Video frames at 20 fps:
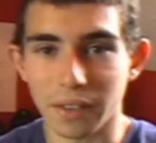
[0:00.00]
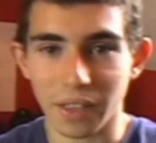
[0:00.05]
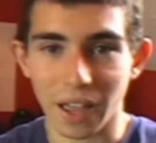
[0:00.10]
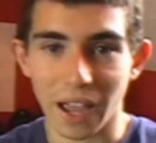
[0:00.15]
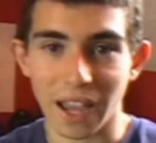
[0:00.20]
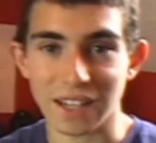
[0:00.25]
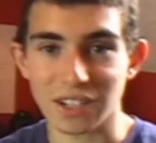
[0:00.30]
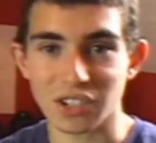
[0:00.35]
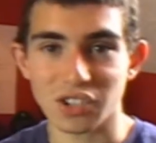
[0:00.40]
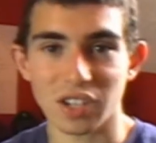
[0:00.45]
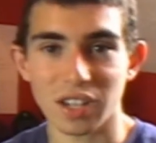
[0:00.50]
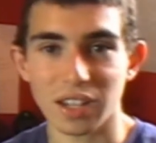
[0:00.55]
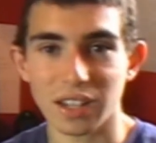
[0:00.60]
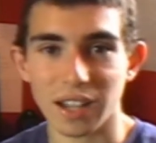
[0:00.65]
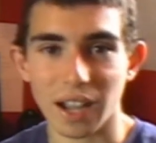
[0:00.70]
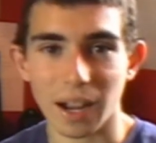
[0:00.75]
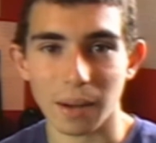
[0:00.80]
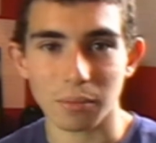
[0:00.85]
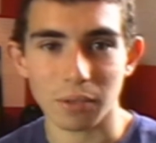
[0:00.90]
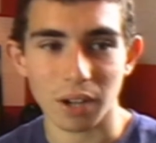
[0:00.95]
HD
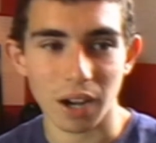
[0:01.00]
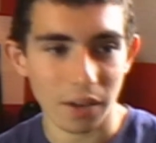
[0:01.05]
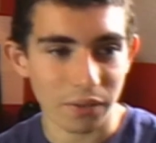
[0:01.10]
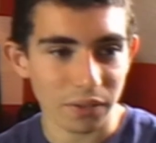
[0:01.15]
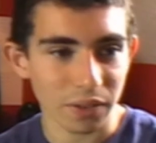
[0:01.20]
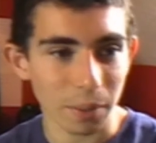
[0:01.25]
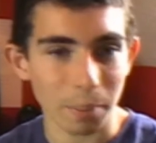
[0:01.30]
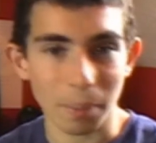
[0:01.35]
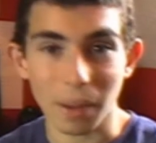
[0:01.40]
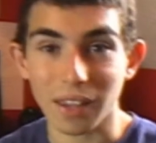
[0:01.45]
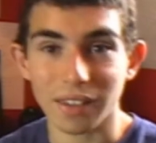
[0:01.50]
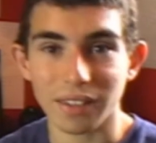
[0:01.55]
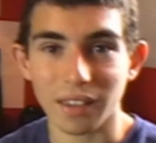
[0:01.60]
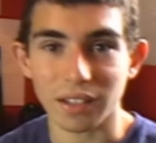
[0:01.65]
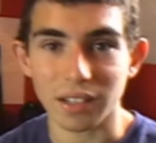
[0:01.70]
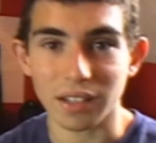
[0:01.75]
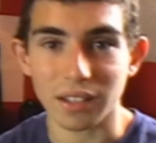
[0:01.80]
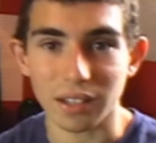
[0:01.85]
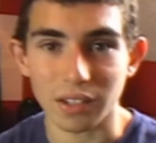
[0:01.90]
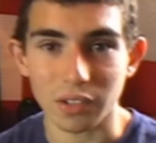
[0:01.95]
camera, having the best
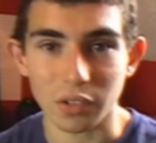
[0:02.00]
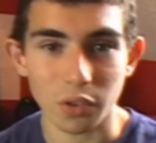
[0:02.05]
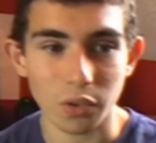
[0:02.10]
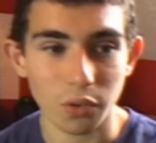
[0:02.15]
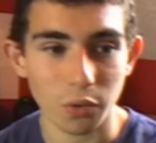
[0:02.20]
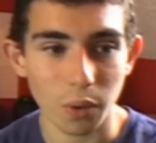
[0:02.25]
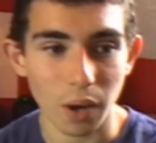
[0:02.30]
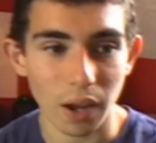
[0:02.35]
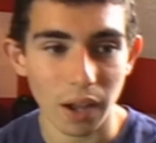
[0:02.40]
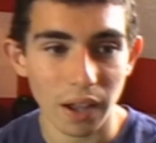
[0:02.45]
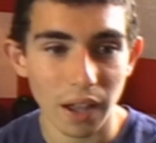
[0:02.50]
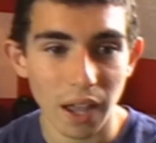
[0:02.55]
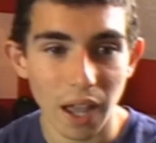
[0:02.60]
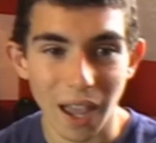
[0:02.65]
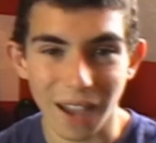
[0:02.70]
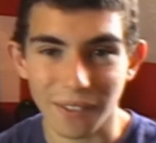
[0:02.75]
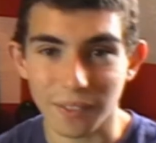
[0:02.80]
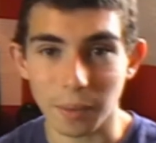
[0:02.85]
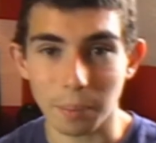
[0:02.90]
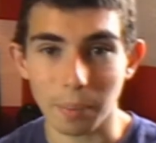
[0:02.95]
editing software,
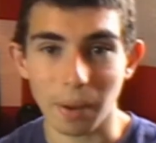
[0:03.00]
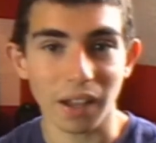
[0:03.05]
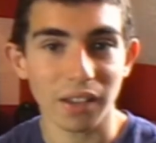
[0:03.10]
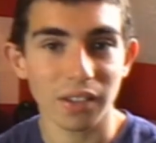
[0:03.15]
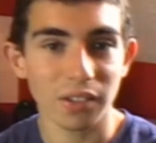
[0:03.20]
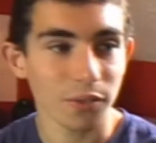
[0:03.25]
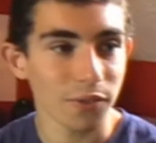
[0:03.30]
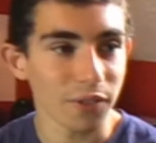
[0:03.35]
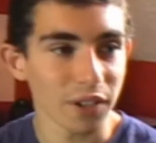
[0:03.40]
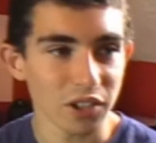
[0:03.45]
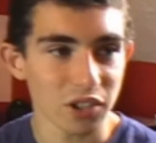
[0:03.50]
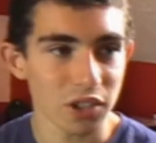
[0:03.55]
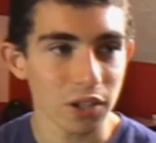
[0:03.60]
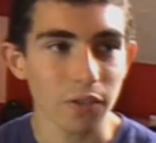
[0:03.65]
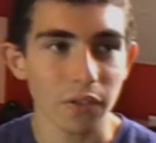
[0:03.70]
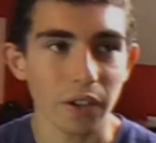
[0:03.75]
having the best visual